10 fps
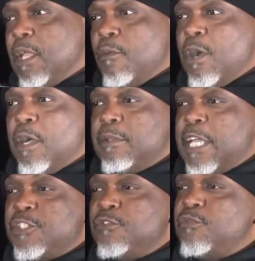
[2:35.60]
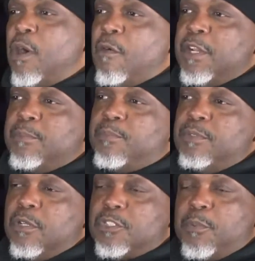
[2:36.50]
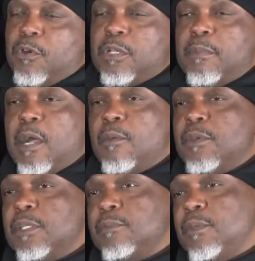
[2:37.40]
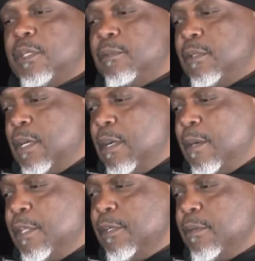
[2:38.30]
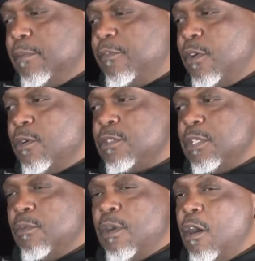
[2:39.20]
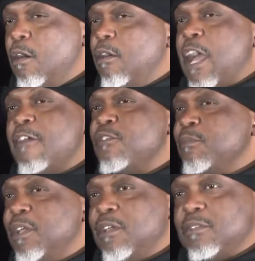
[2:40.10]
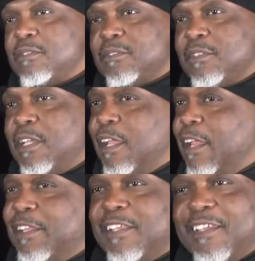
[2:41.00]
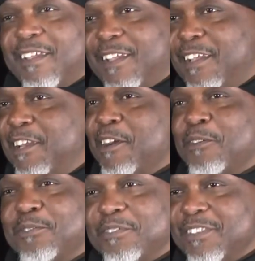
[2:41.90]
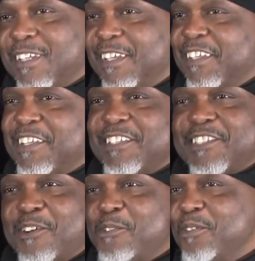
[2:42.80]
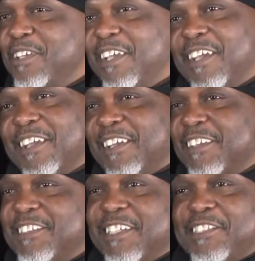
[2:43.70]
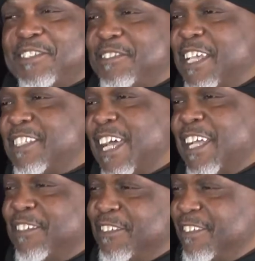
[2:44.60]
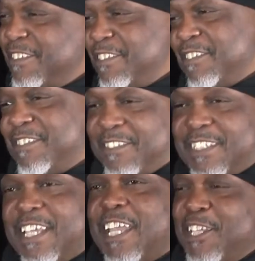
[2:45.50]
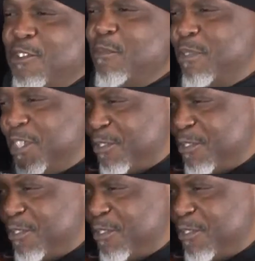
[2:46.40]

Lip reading: Well, as you've already, spoken about with other folks, we're all alpha males. So that's like taking you and put